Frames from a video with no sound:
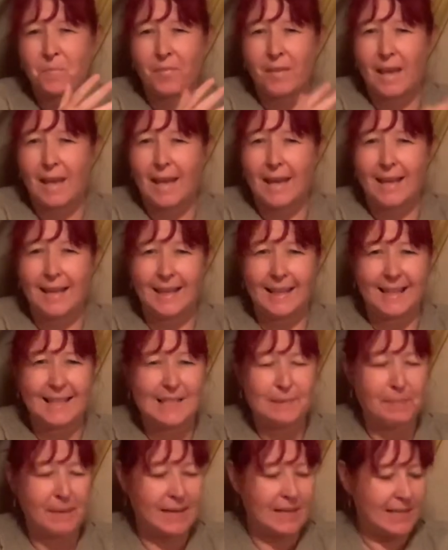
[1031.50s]

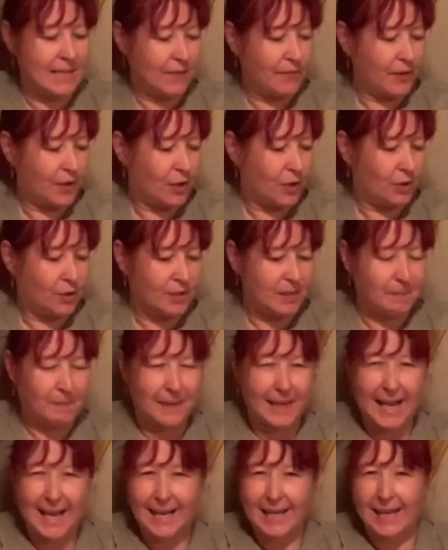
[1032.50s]
it's been difficult to
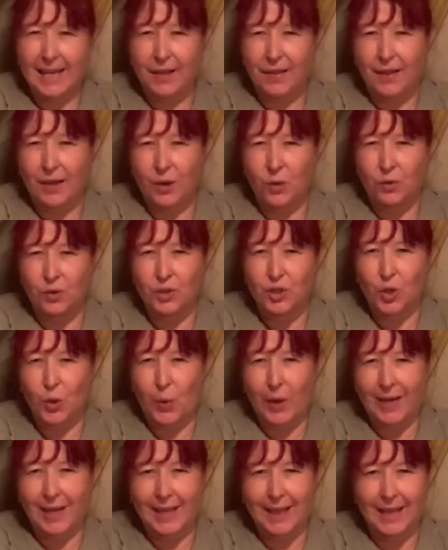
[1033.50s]
plan anything or do
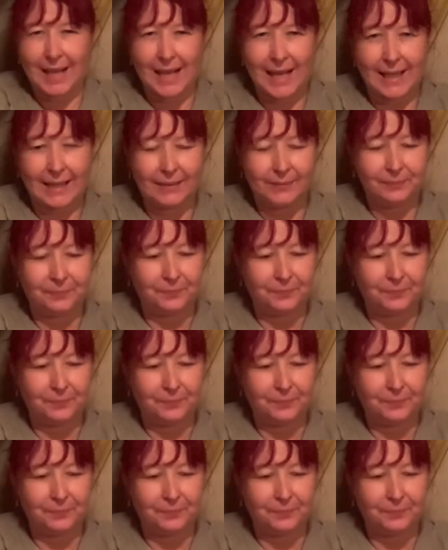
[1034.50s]
anything